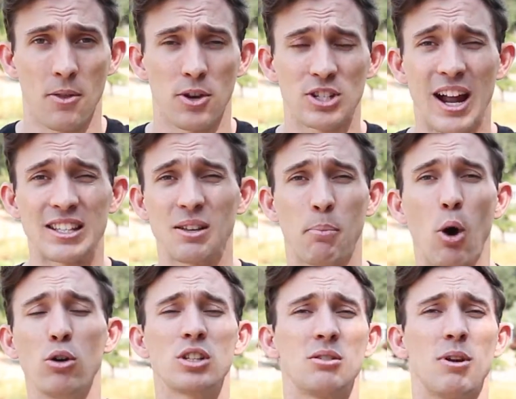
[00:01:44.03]
There's not
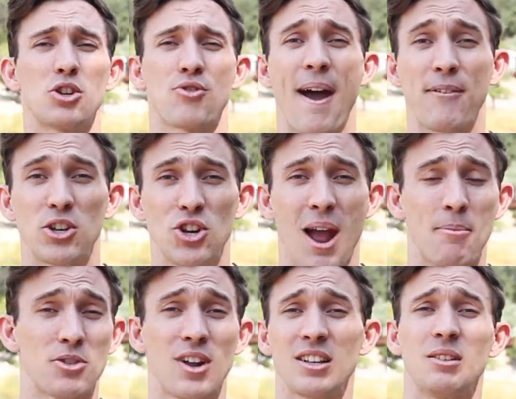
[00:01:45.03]
supposed to be a traffic jam.
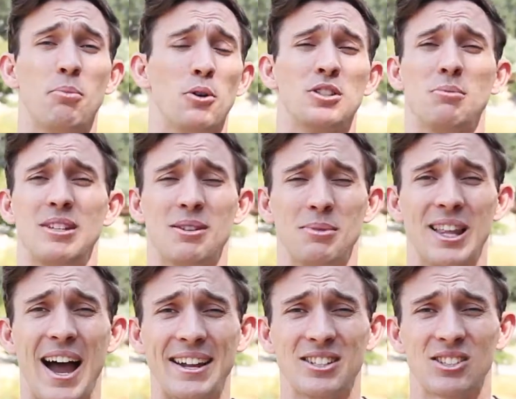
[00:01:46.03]
There's not supposed to be some
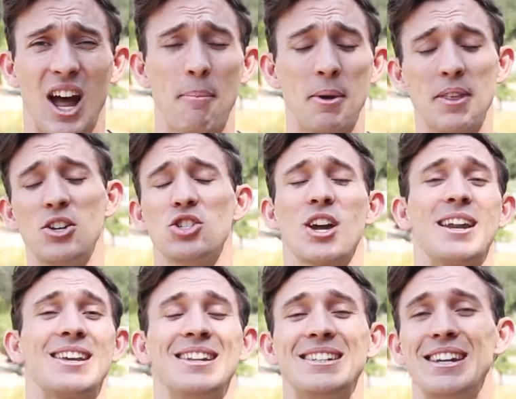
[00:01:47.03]
line stopping. They just gotta
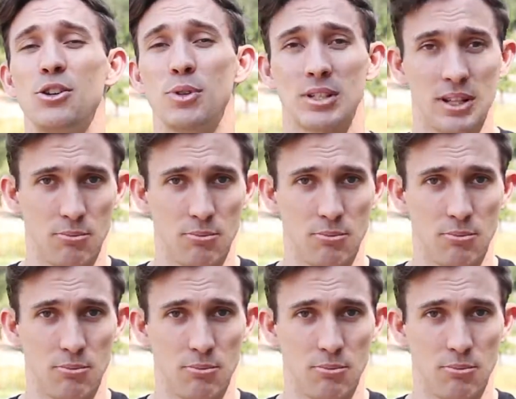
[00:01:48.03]
continuously